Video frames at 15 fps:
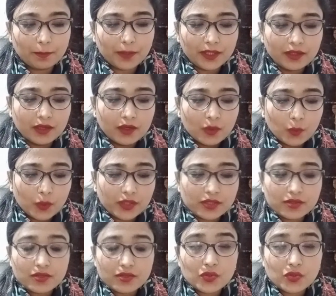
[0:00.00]
But what
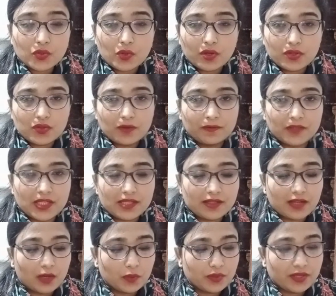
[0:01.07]
is the source of these
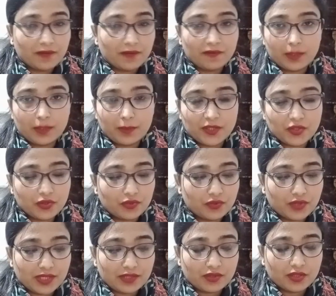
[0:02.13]
sounds? I'm very much
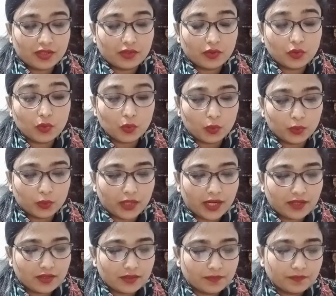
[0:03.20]
interested to know
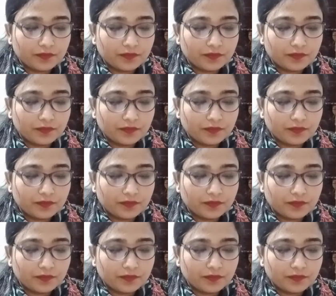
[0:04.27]
that.